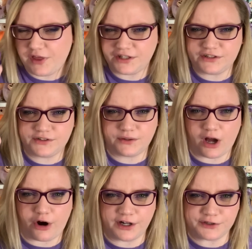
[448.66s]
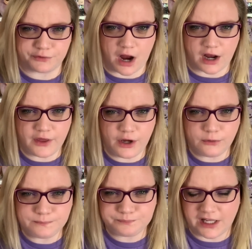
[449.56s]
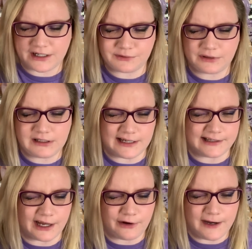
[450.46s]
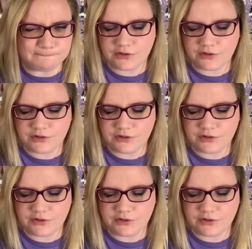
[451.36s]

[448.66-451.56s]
This is hard as a rock though, and doesn't really taste that great.